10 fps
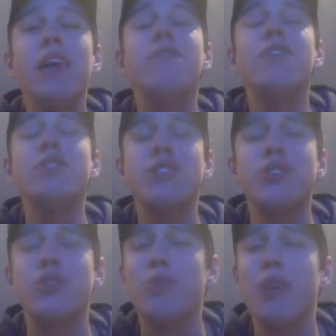If there's a
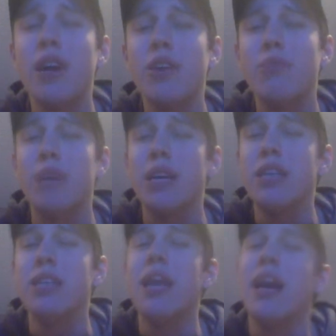super idol
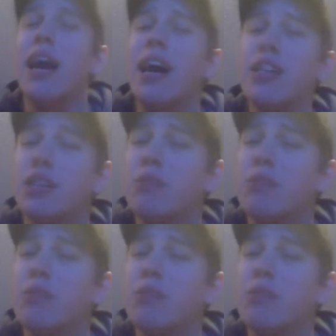buried in that hatch,